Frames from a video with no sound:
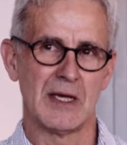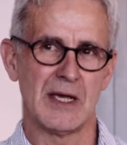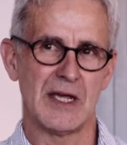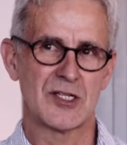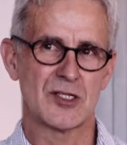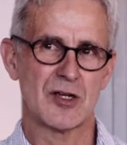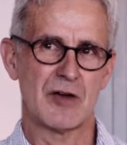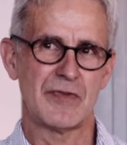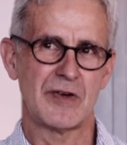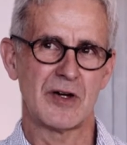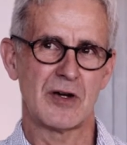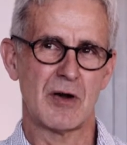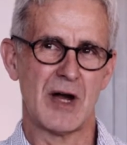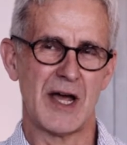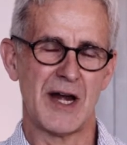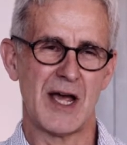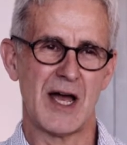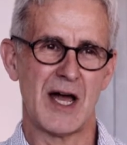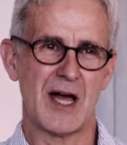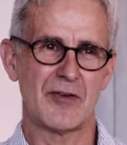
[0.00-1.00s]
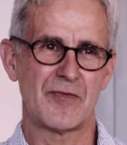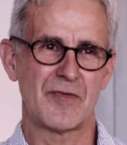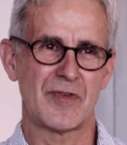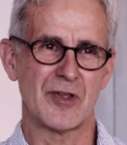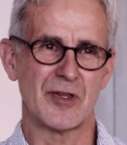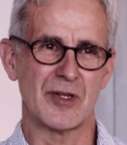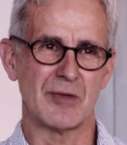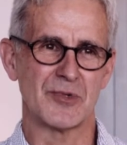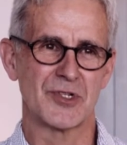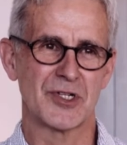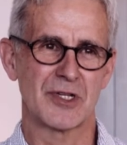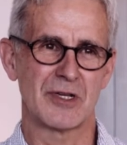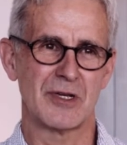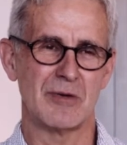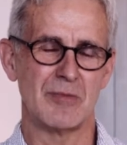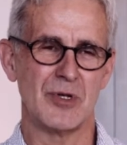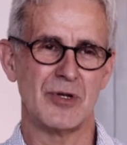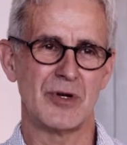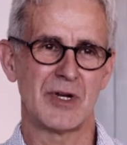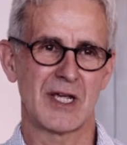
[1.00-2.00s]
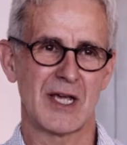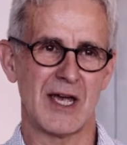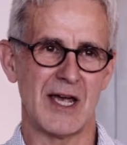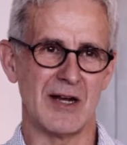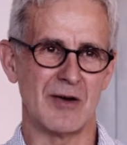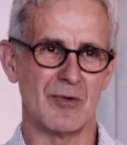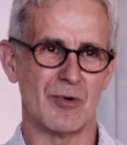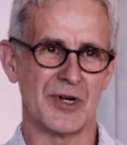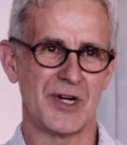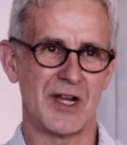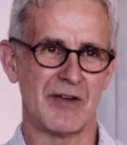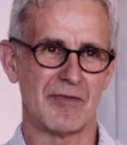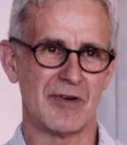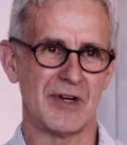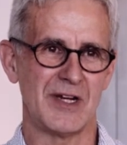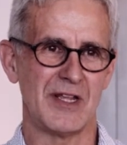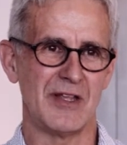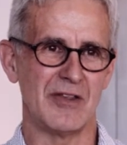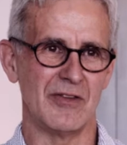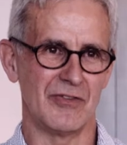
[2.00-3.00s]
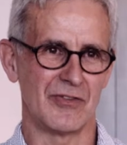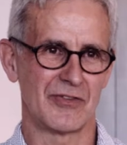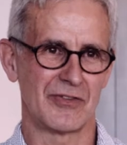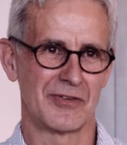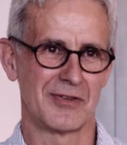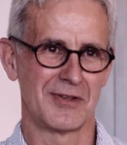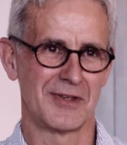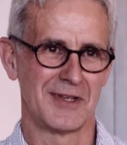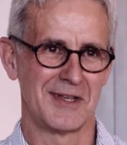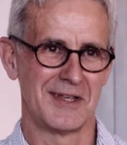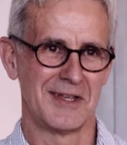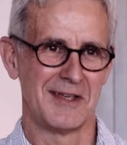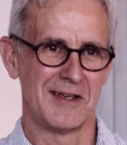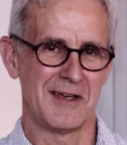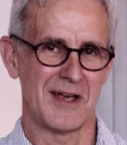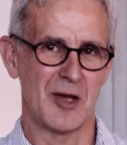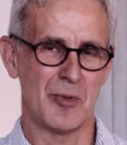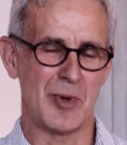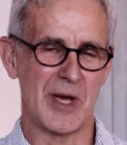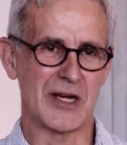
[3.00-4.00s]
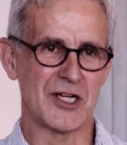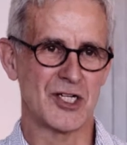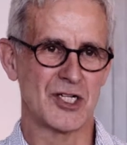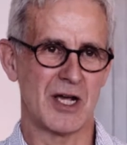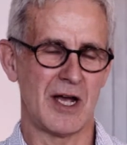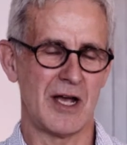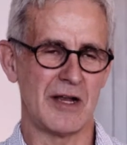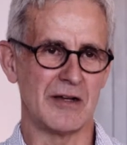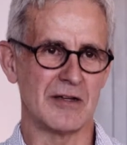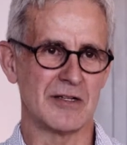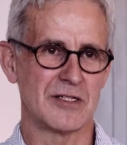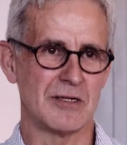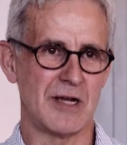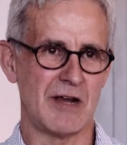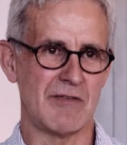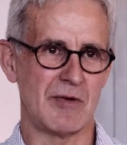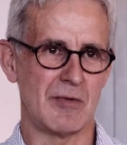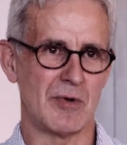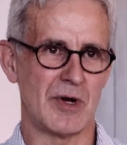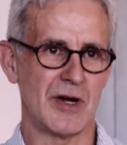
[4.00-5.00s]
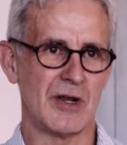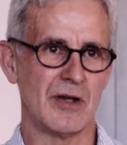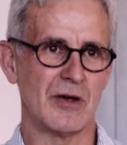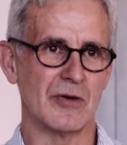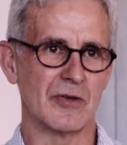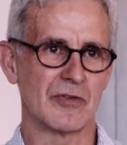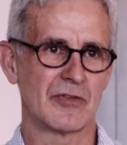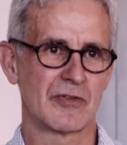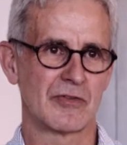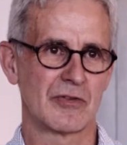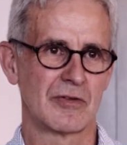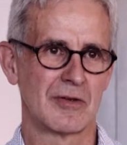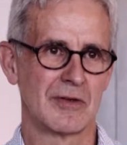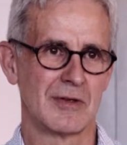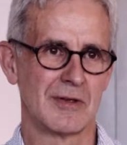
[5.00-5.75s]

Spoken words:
it's often quite hard for them to communicate whatever it is about China to everyone else,